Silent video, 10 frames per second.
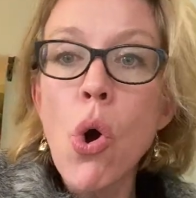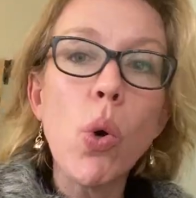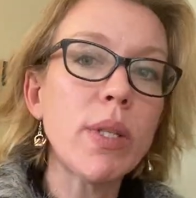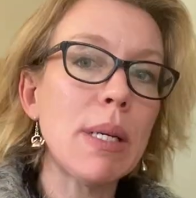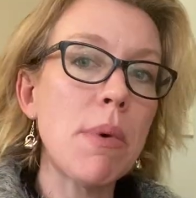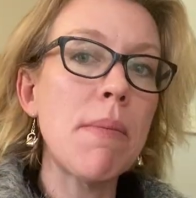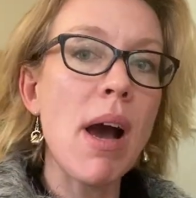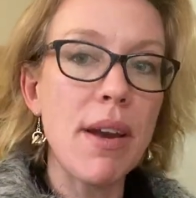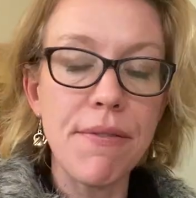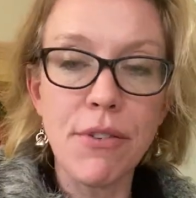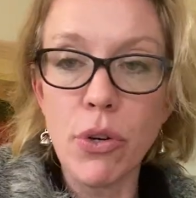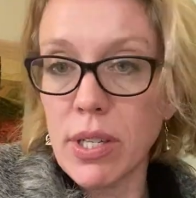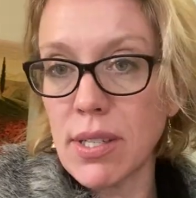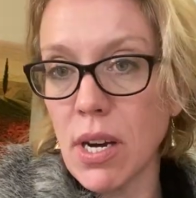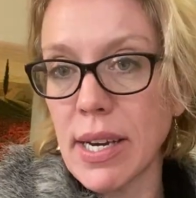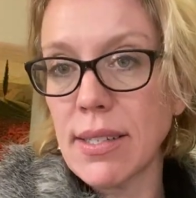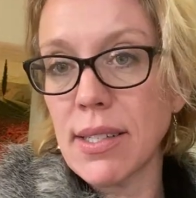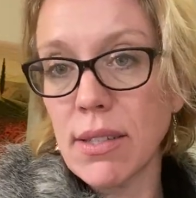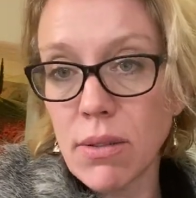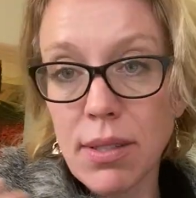or someone might have criticized
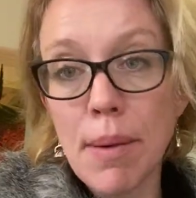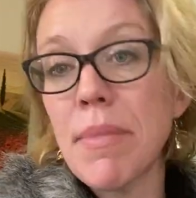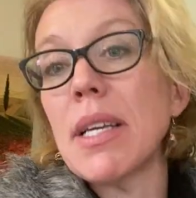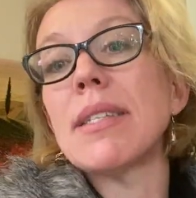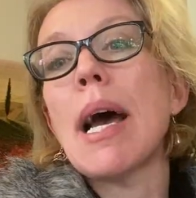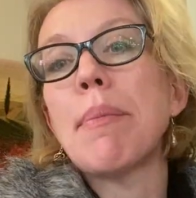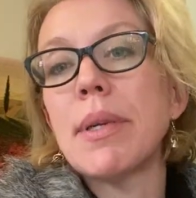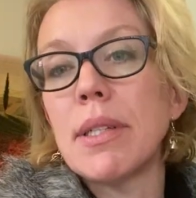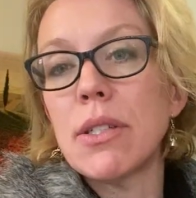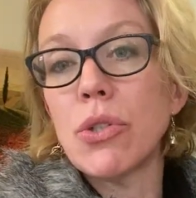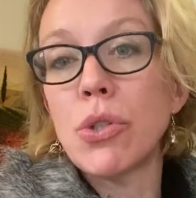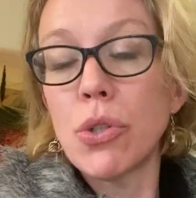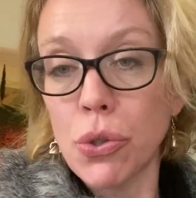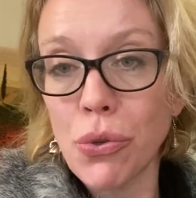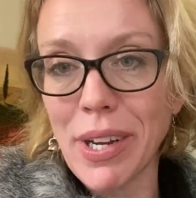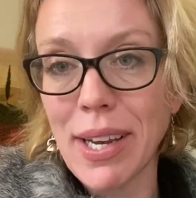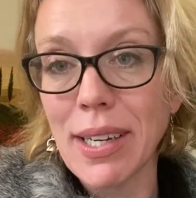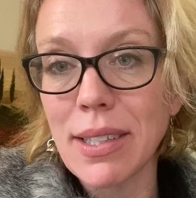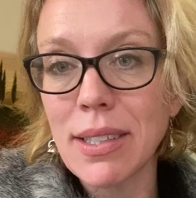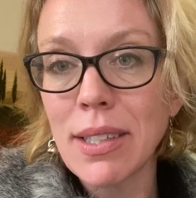us, or something's happened to
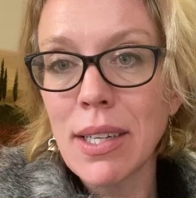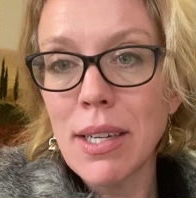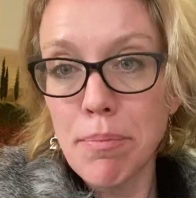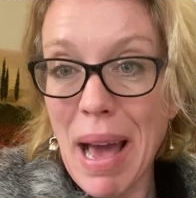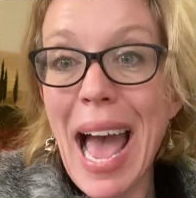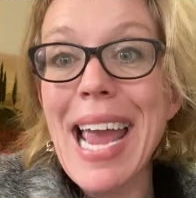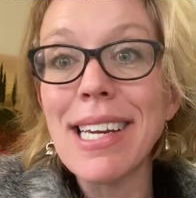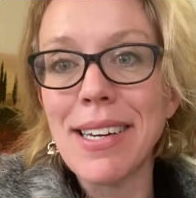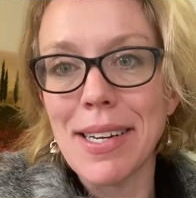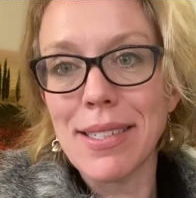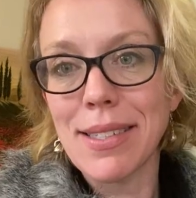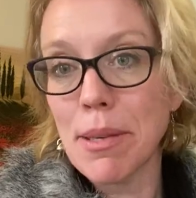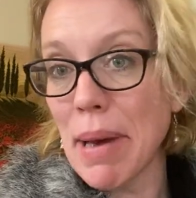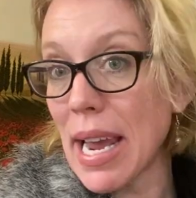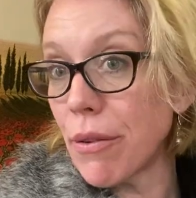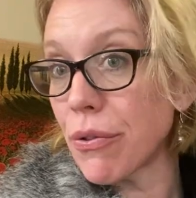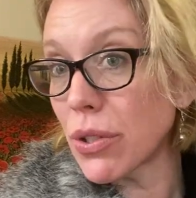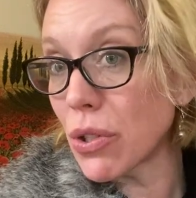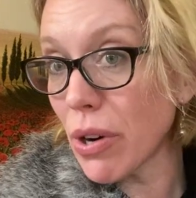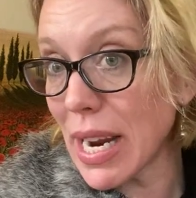trigger pain in us, the pain of
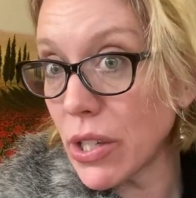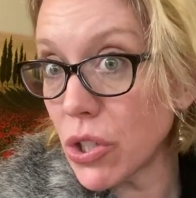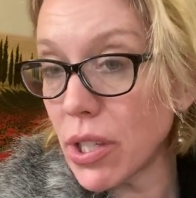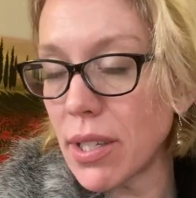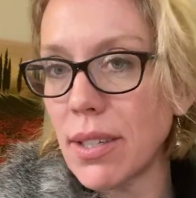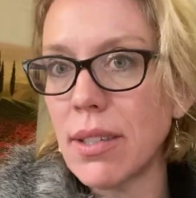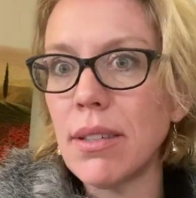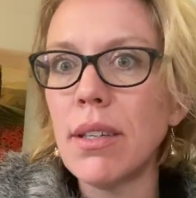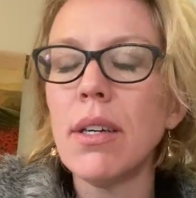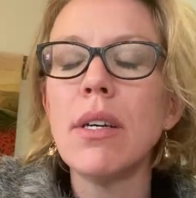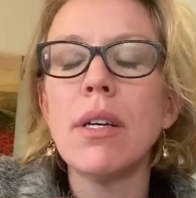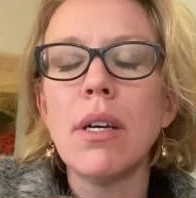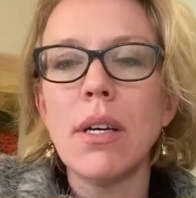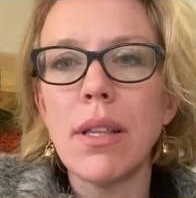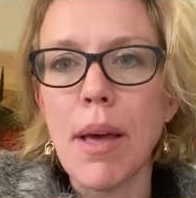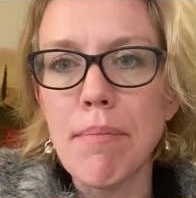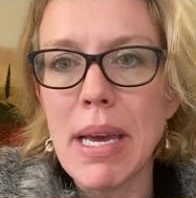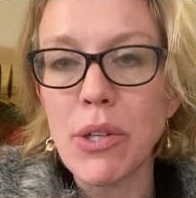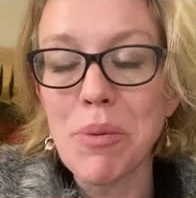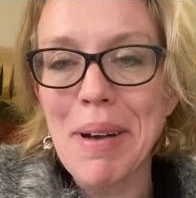frustration, that
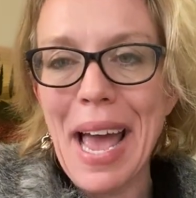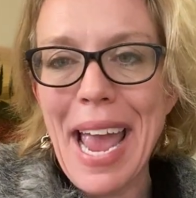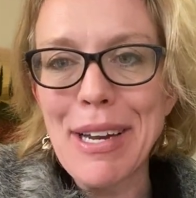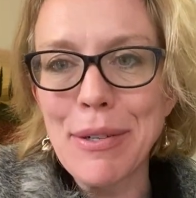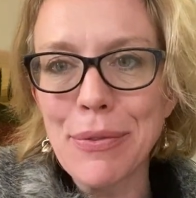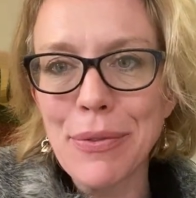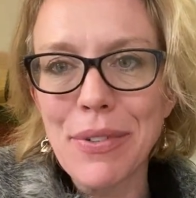mental pain of